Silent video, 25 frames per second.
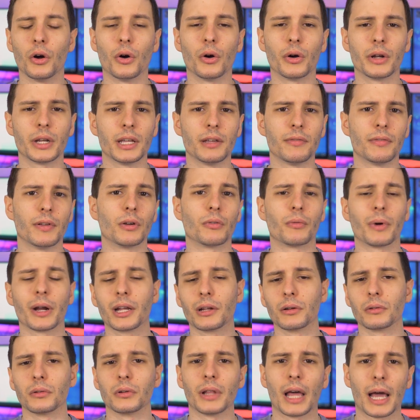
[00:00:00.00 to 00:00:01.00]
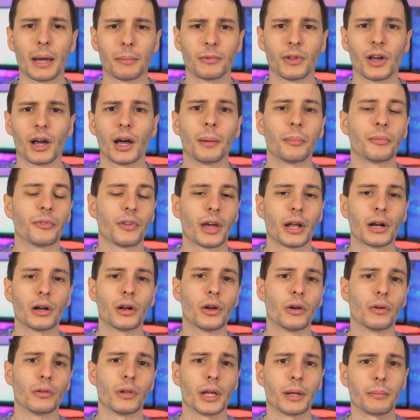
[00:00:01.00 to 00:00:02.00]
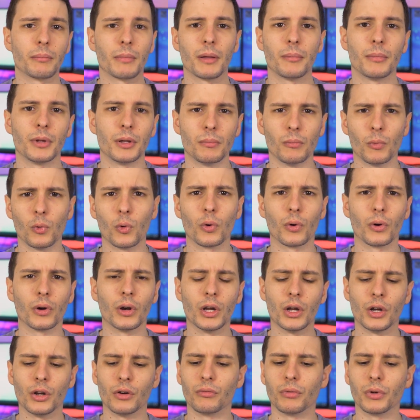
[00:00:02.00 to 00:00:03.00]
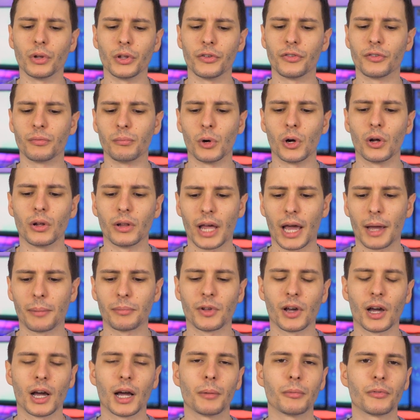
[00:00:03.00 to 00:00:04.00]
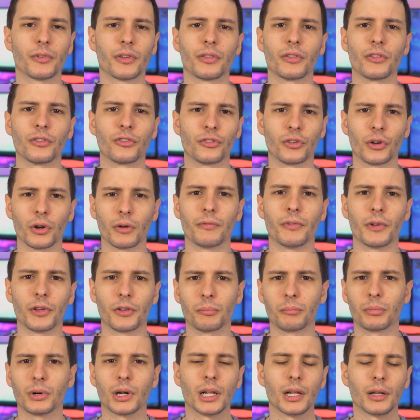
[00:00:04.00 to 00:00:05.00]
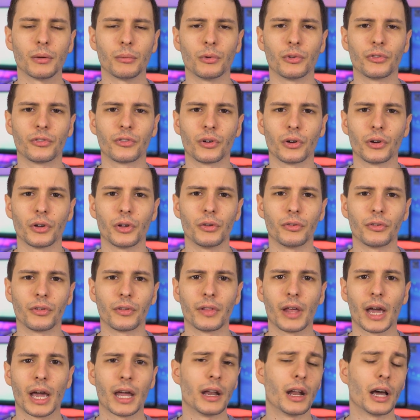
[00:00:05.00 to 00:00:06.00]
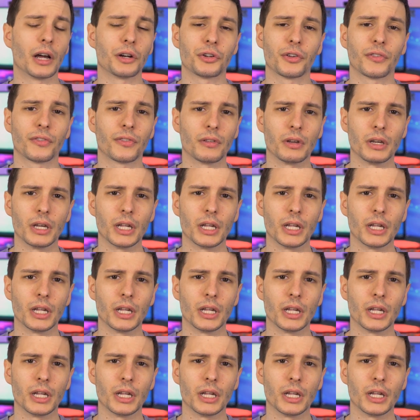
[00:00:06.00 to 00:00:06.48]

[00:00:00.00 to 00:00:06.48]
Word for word: on even regular laptops. I don't know, like maybe more really small laptops like the Surface probably will start using that, not just the